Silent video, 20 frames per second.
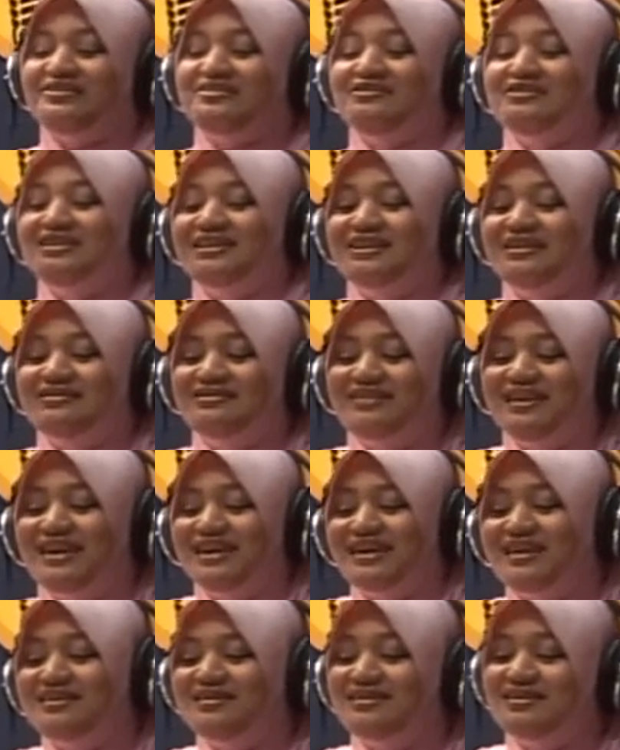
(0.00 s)
Conti
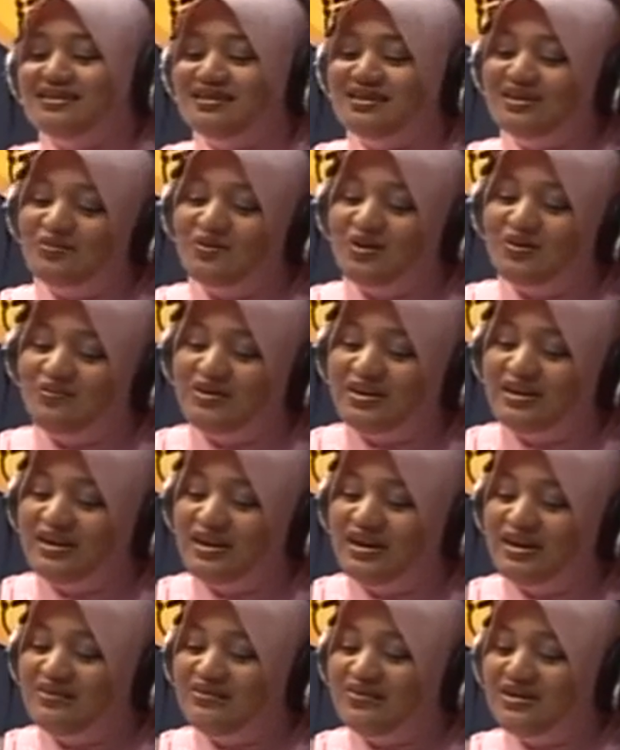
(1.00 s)
today is Encik Muhammad
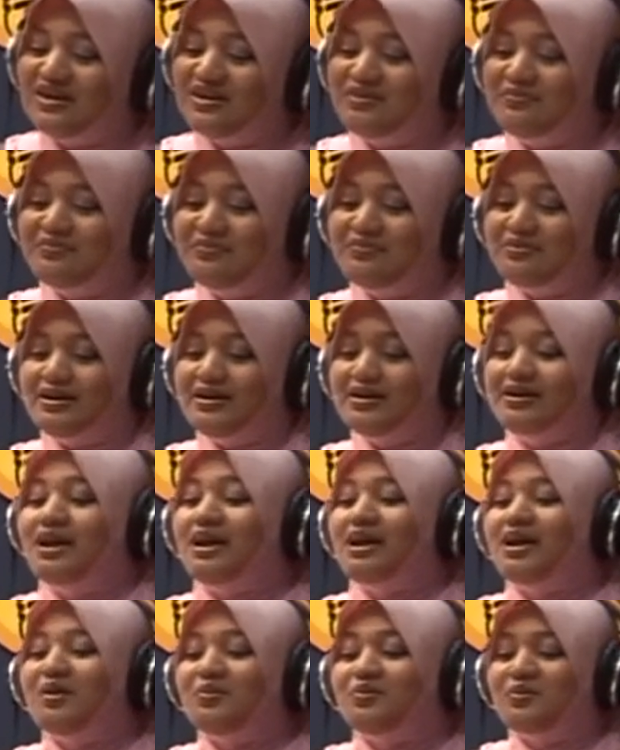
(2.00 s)
Dhiauddin bin
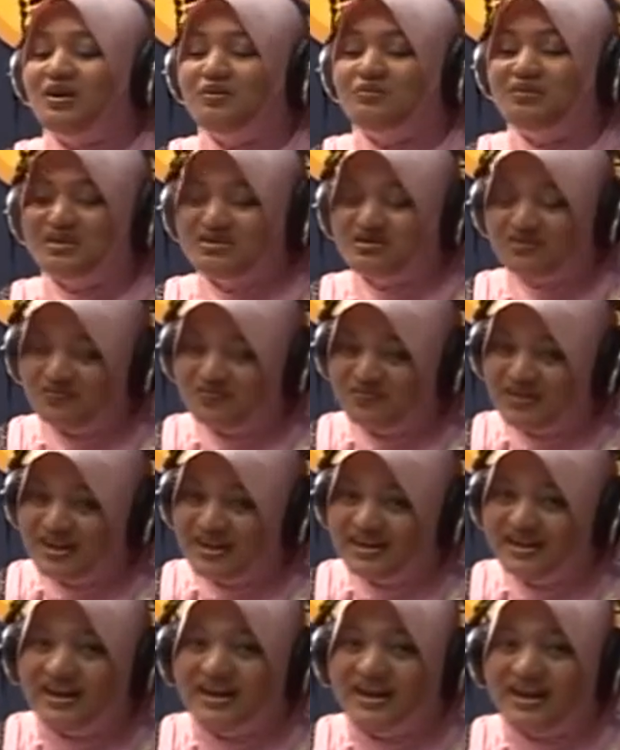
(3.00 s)
Muhammad
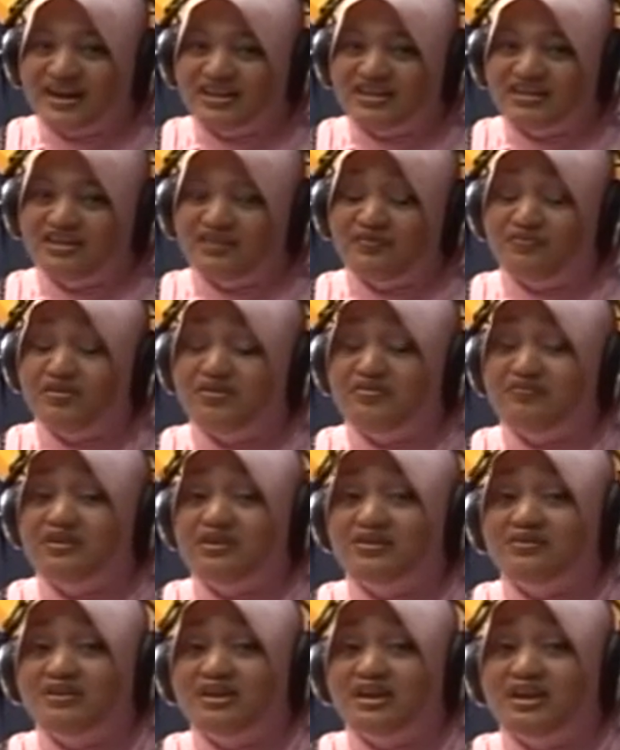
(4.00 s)
Suffian, a lecturer from
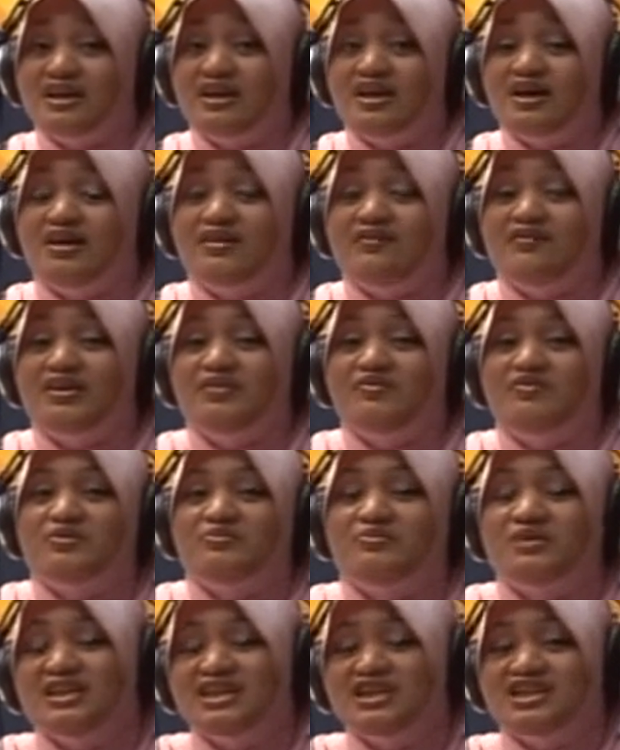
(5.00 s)
Faculty of
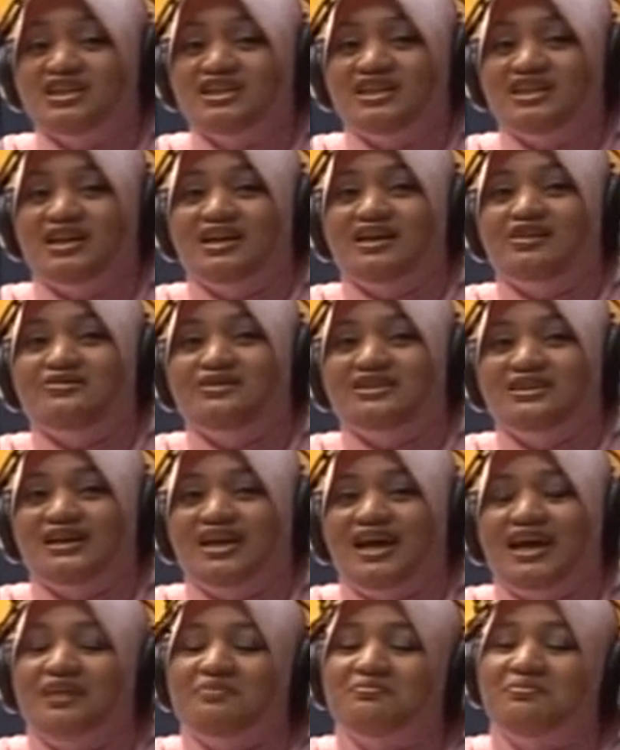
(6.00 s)
Information
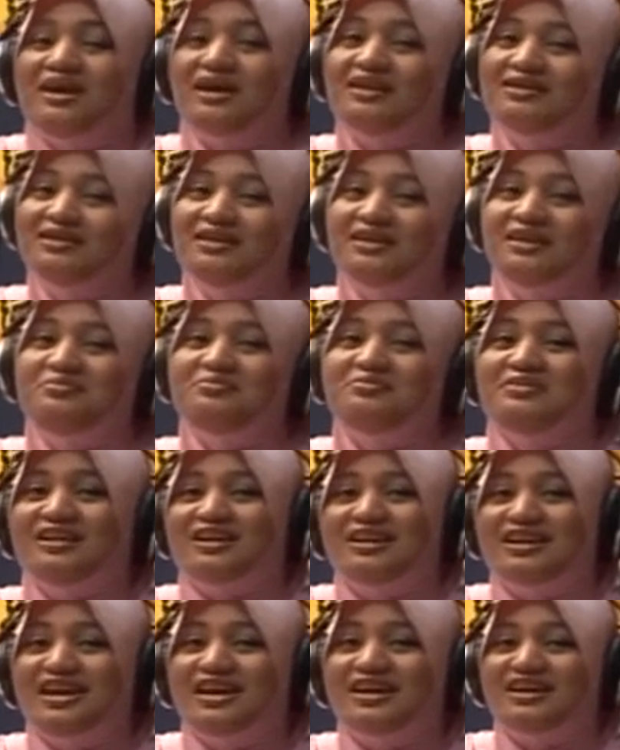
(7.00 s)
Technology and
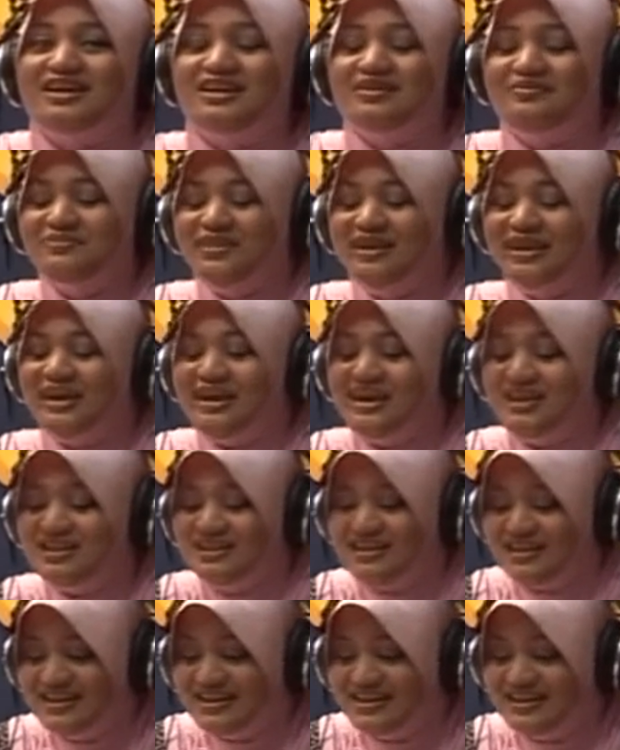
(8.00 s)
Multimedia
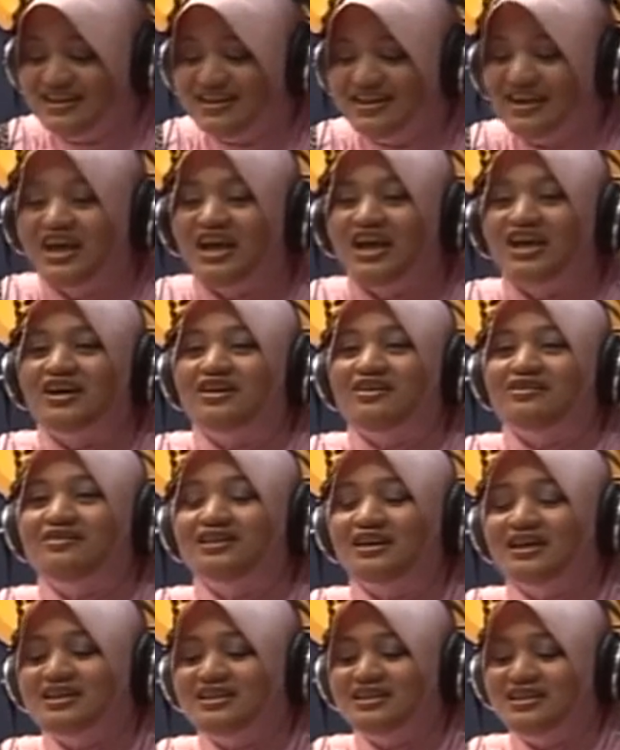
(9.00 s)
Communication.
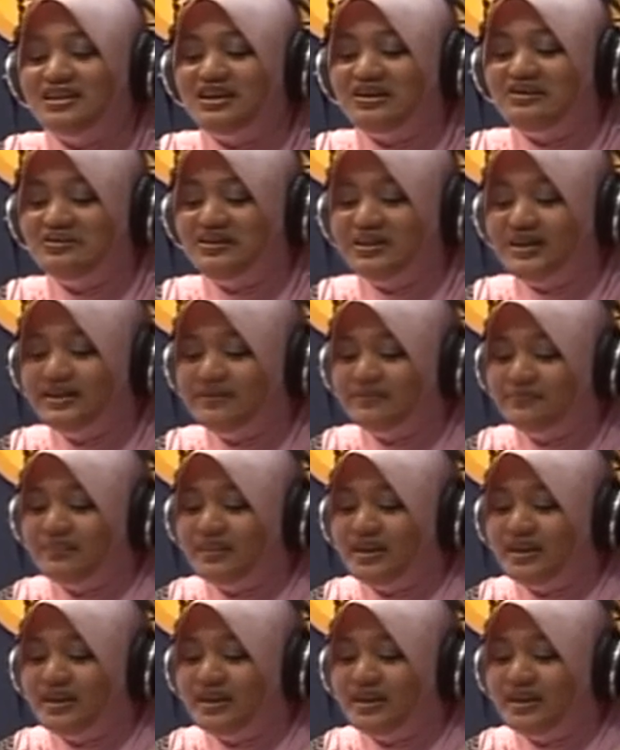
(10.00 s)
Okay, Encik Dhiauddin.